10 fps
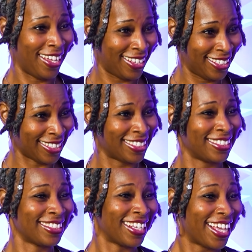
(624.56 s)

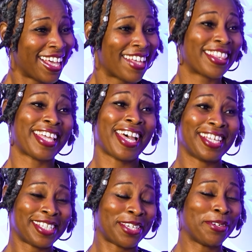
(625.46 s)
Yeah. That
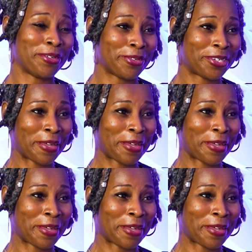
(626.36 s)
is huge.